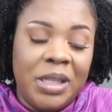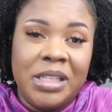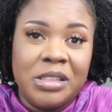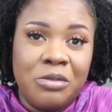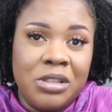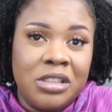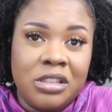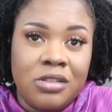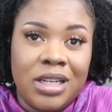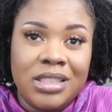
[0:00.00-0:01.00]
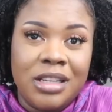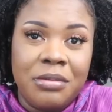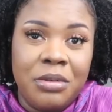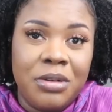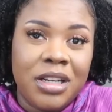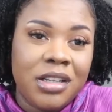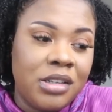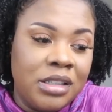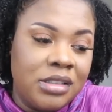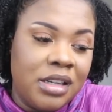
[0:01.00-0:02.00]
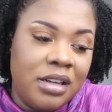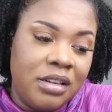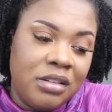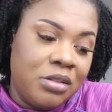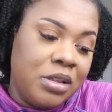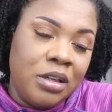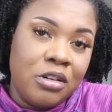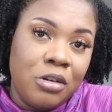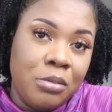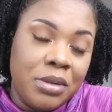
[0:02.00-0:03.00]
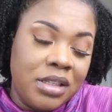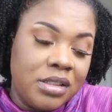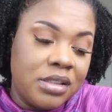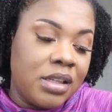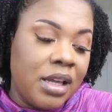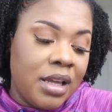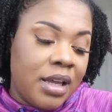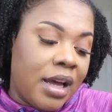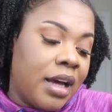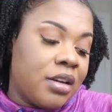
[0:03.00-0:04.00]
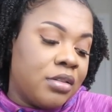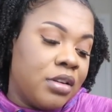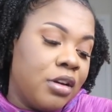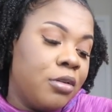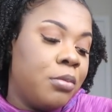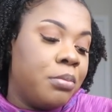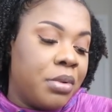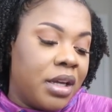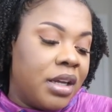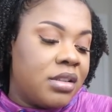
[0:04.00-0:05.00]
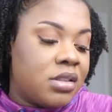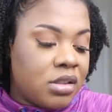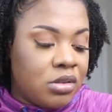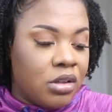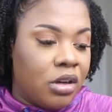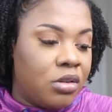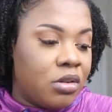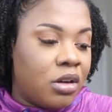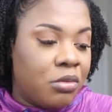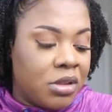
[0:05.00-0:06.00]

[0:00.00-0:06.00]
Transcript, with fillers: is a winter squash everywhere? Is that only in cold places? I don't know, but you know, a